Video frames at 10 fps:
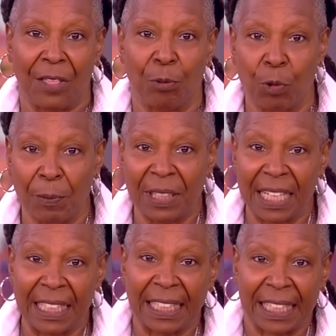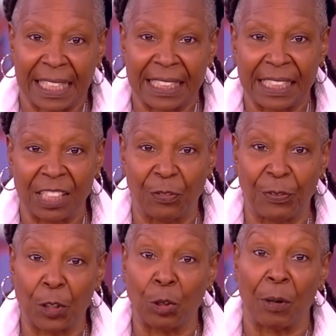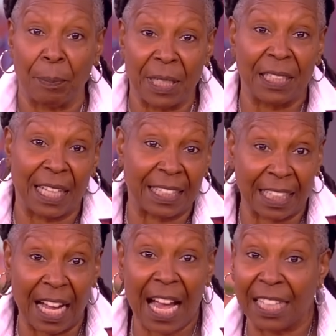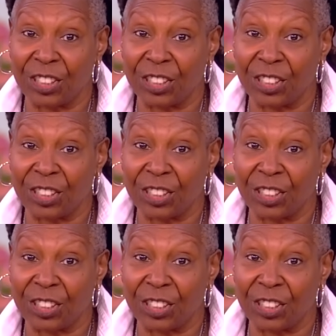the woman getting kissed in the photo admitted that the guy